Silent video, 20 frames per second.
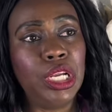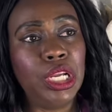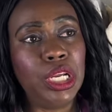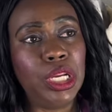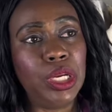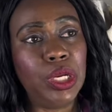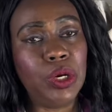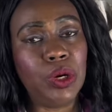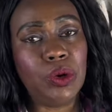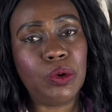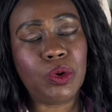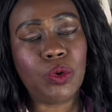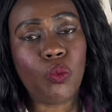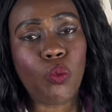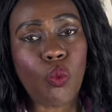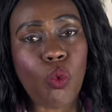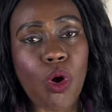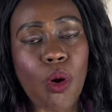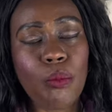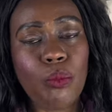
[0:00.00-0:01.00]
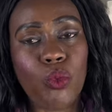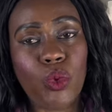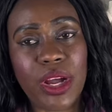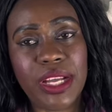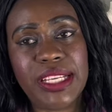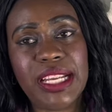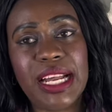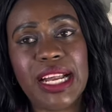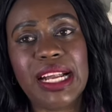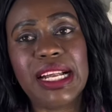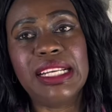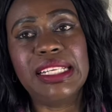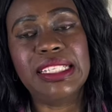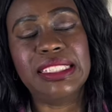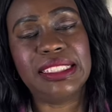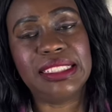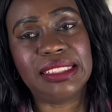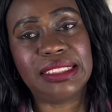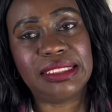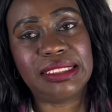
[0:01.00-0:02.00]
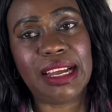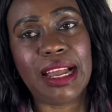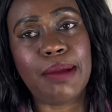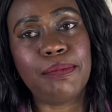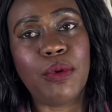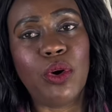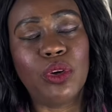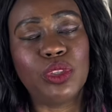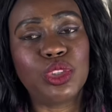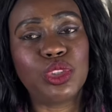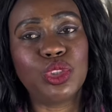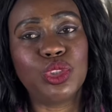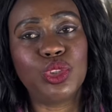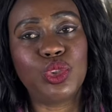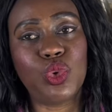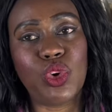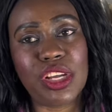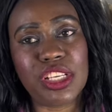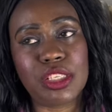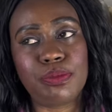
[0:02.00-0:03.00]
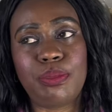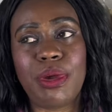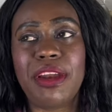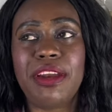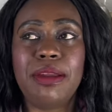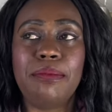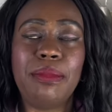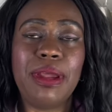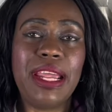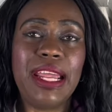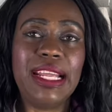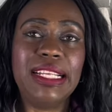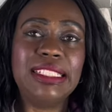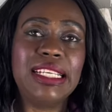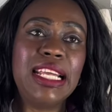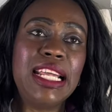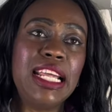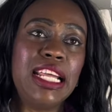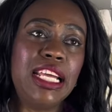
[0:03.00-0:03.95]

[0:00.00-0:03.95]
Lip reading: You know, warm weather is a time also to experiment.